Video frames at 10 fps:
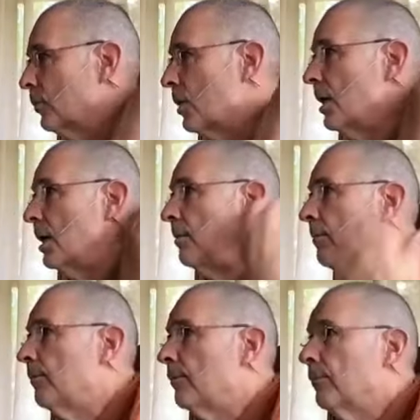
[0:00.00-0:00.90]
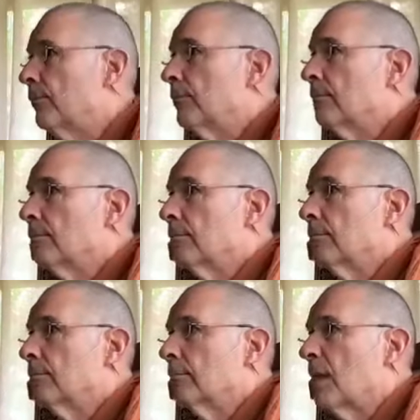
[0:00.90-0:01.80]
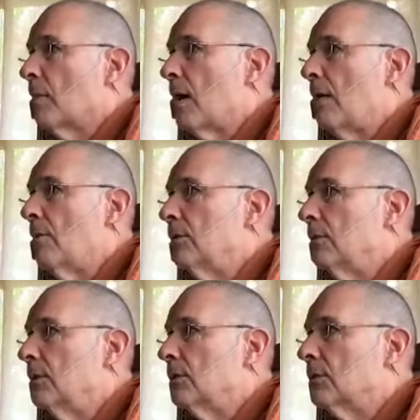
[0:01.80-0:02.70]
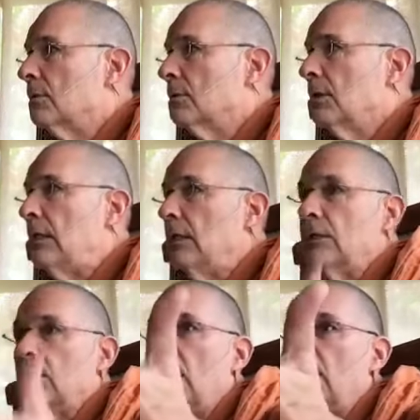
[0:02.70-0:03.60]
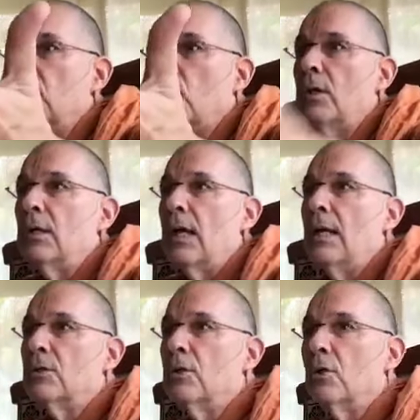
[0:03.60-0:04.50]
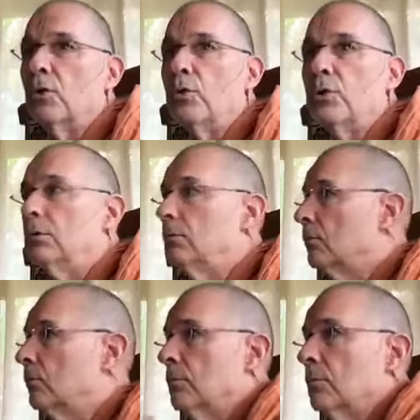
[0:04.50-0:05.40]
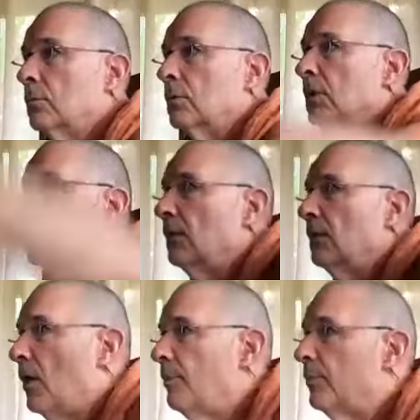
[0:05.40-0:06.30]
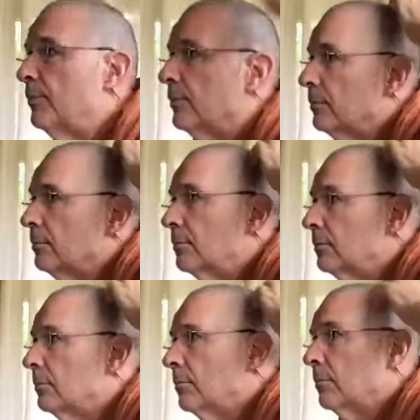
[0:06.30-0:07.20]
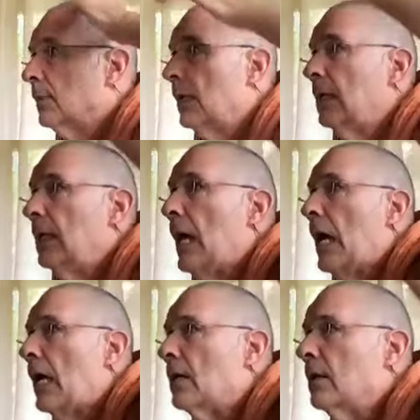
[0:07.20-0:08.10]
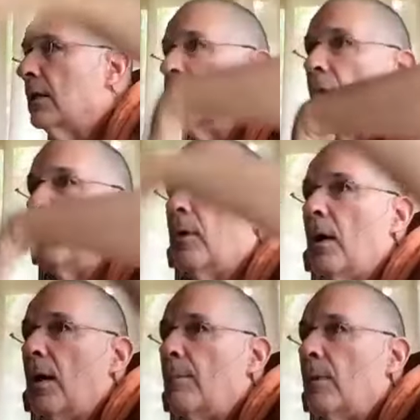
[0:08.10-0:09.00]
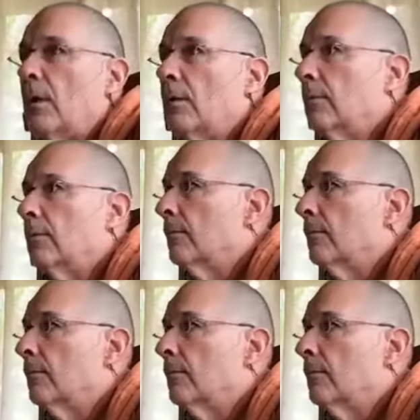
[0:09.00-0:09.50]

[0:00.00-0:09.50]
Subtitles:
Prem. The Bhagavatam is, Gita says, what at its conclusion? Give up Gyan, give up karma.